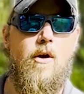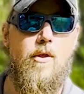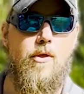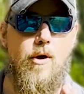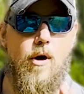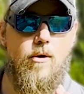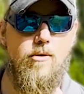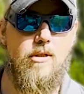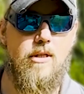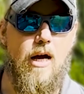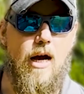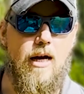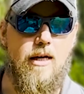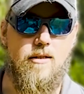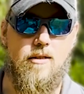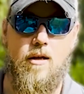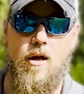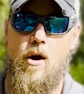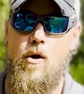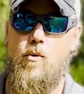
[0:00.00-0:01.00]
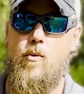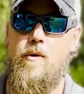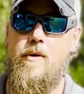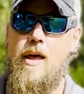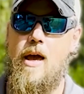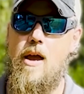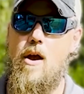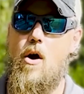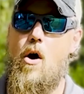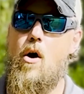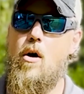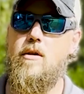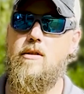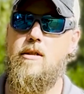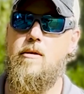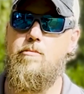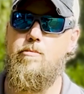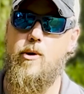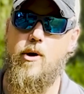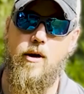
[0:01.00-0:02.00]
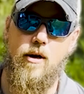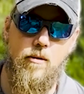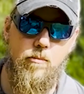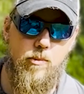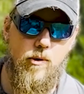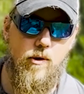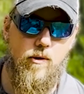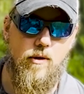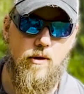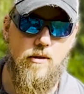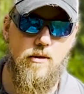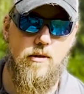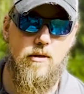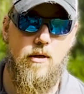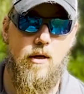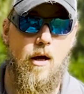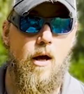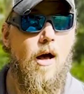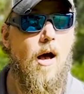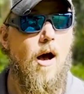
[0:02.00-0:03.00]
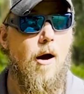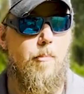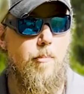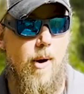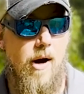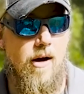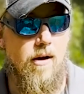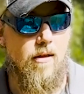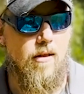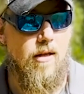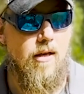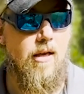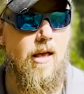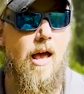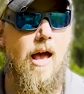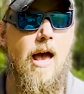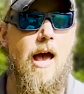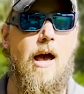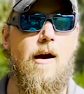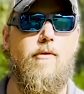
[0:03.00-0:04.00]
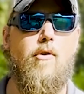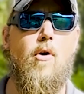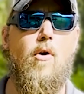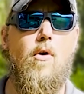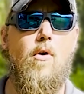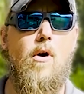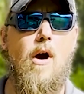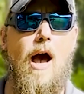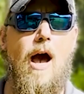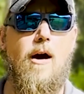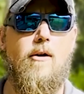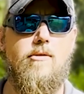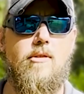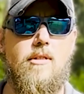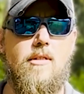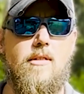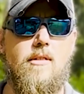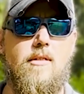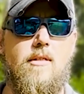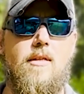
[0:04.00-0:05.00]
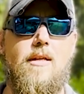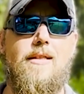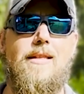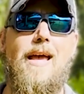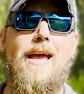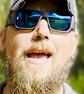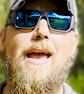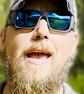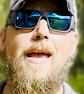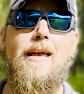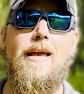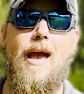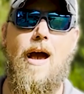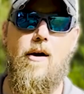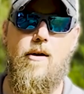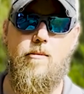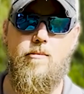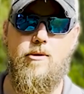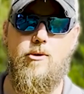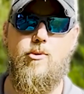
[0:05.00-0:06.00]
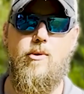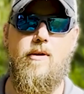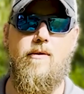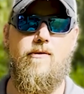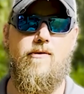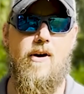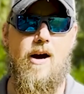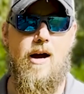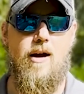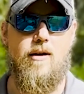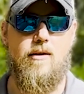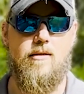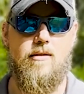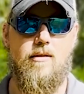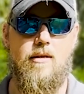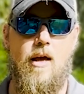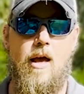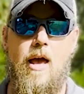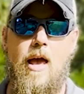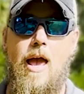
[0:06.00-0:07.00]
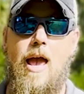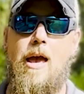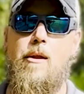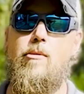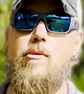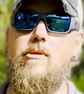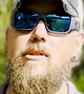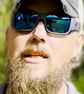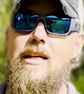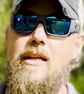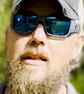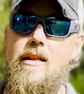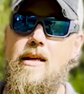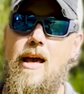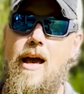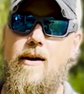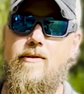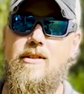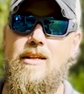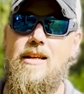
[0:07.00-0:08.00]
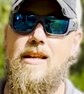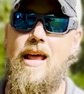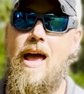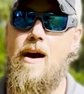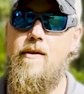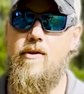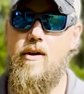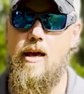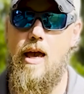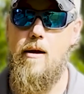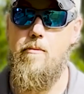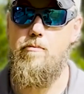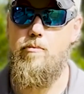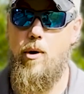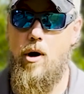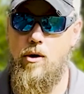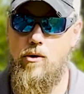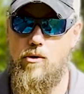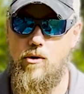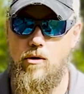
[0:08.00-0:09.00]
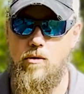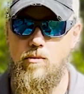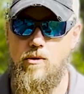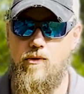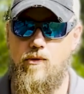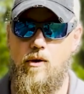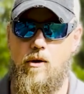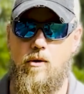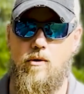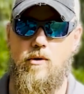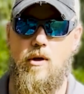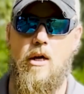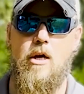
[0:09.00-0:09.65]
Those guys, when they aren't in burning buildings, apparently have whole houses that they hang out in between fires and routinely have to navigate bunk rooms filled